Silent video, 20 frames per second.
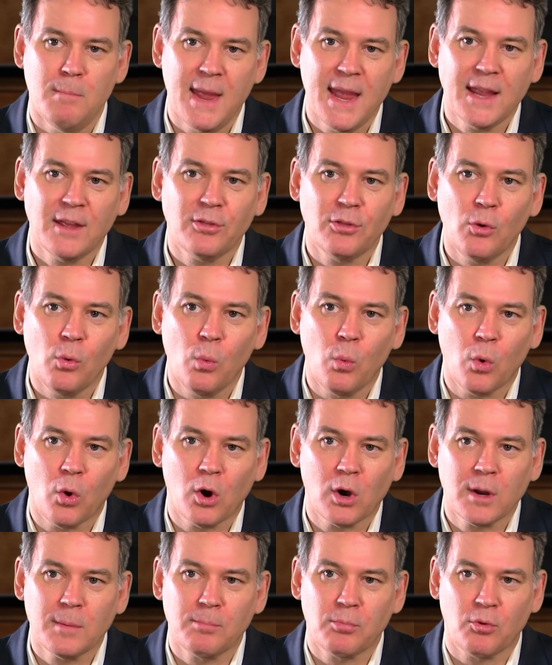Make the
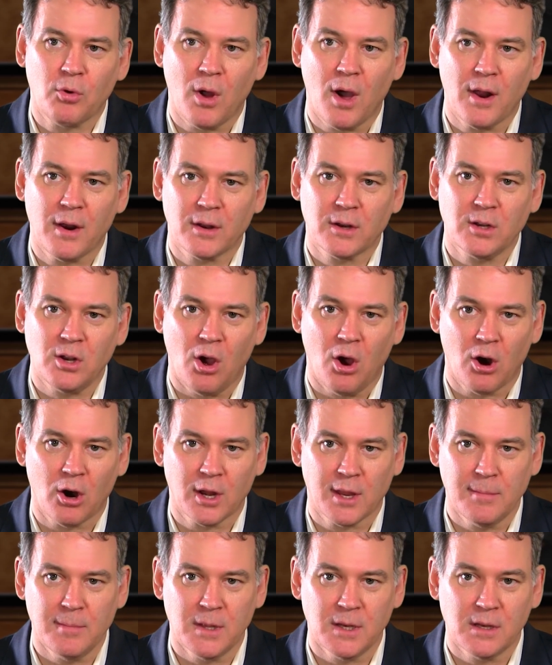work product
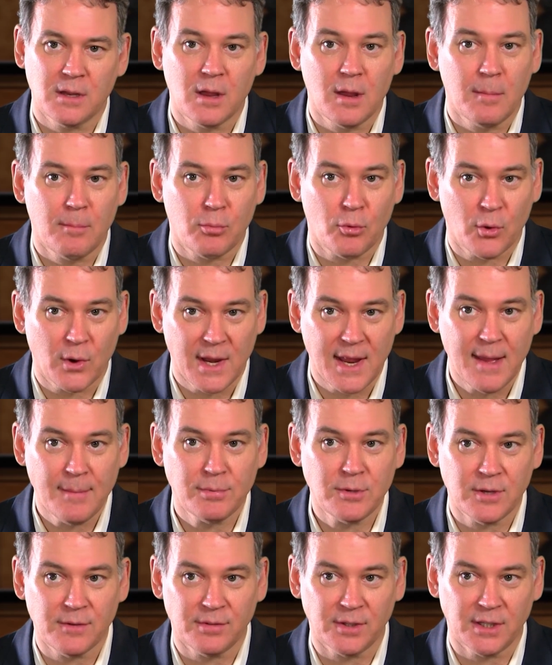argument
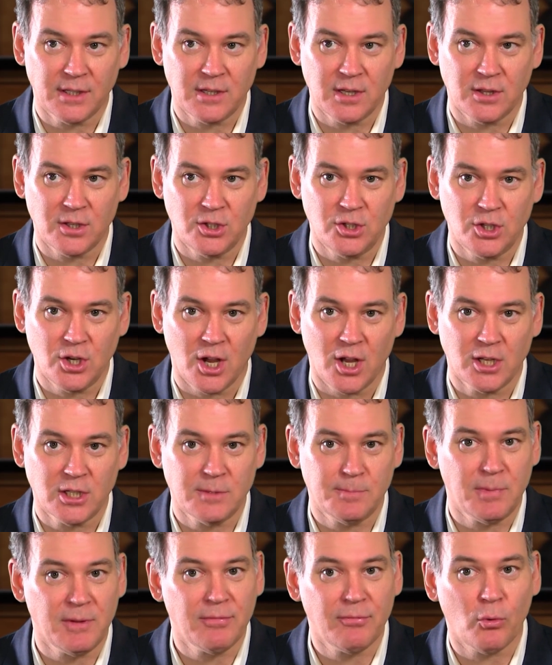preemptively to the
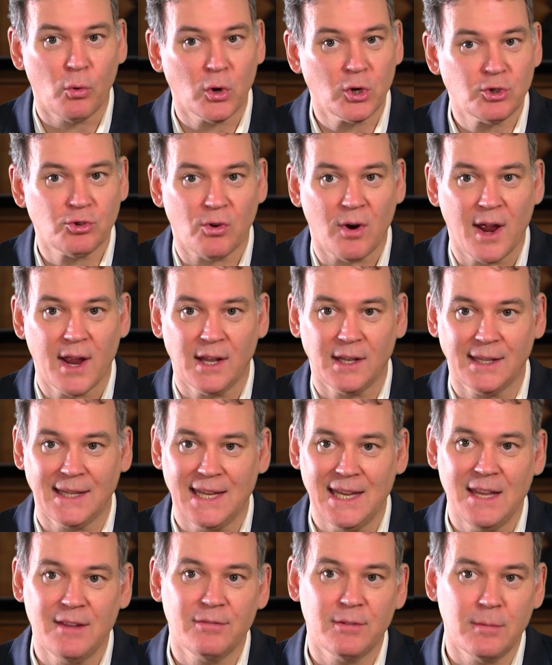judge before
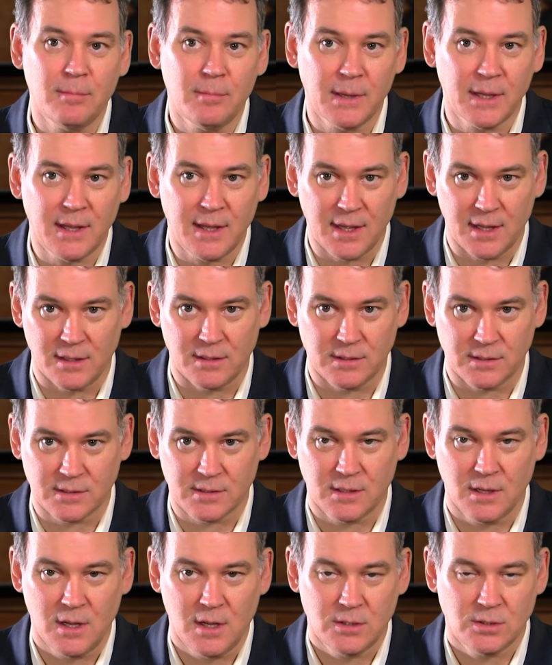trial even
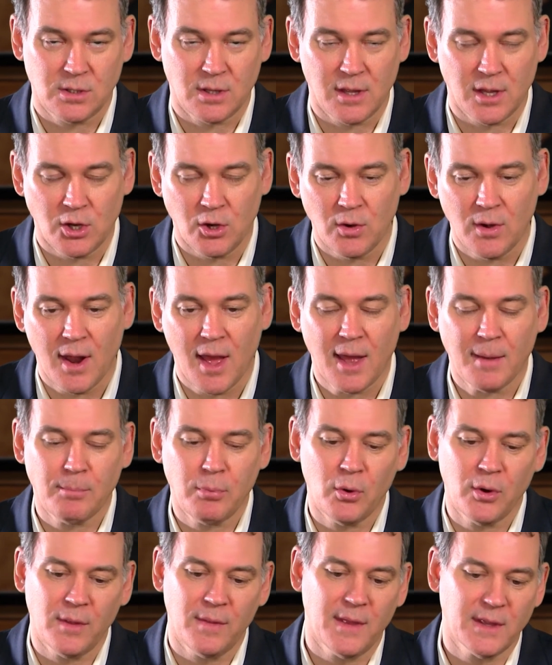begins, so that you're
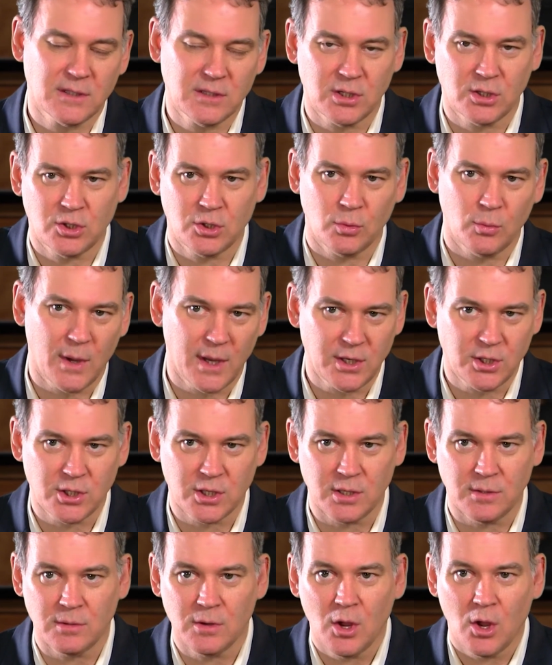not put in that
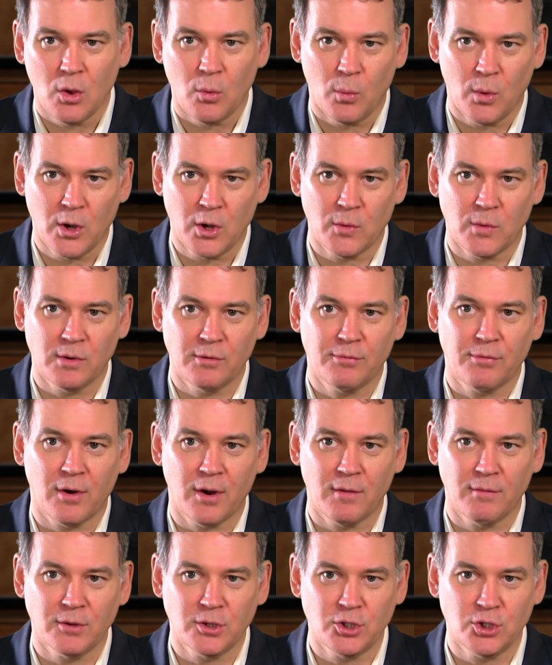situation where you're in
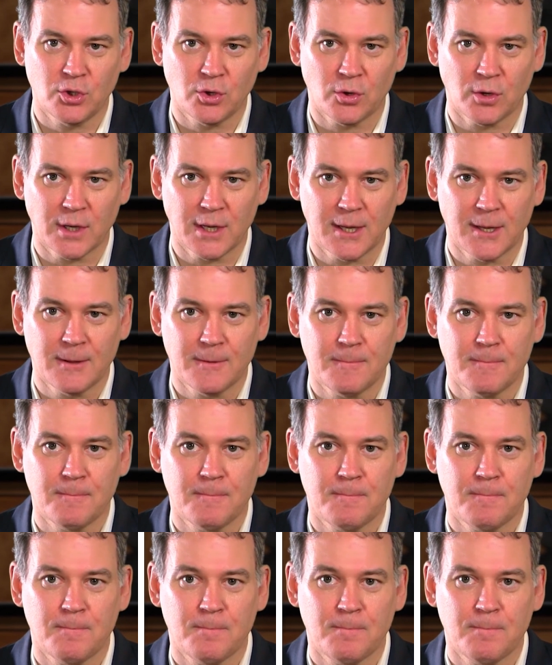front of a jury.